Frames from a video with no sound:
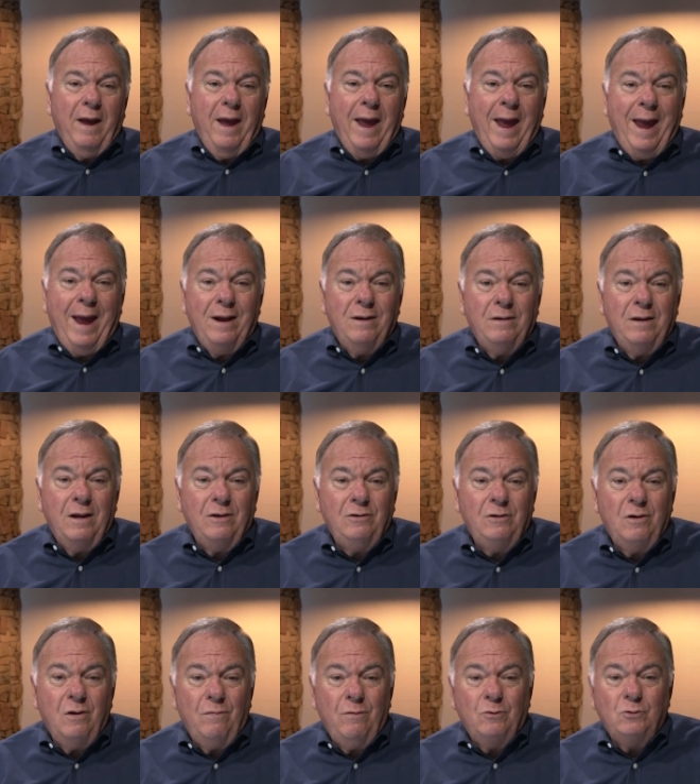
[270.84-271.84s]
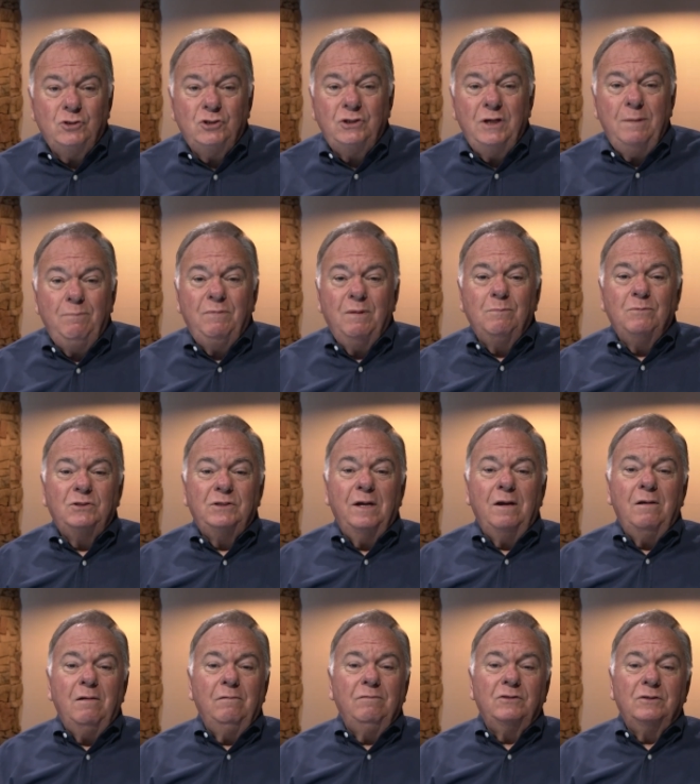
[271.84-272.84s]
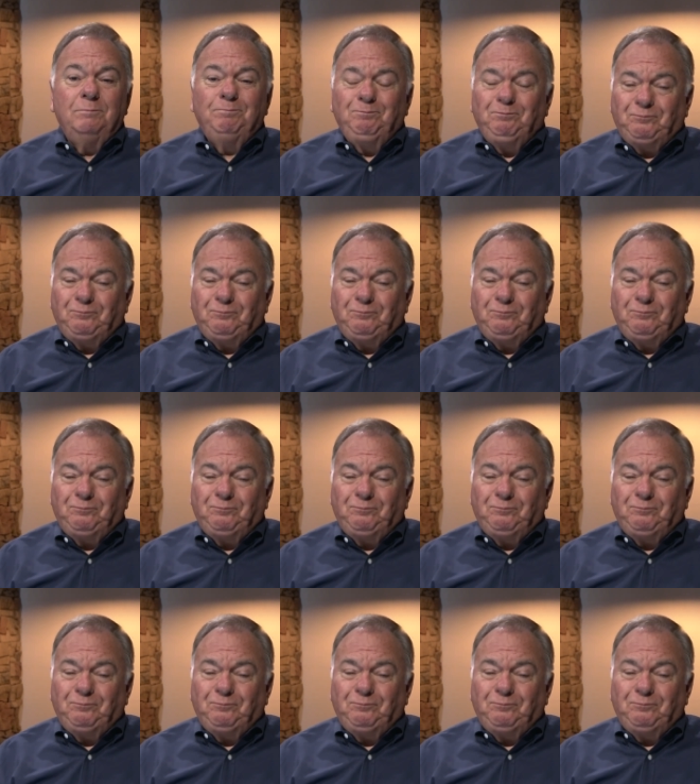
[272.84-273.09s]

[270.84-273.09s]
And, uh, you know, those sheep themselves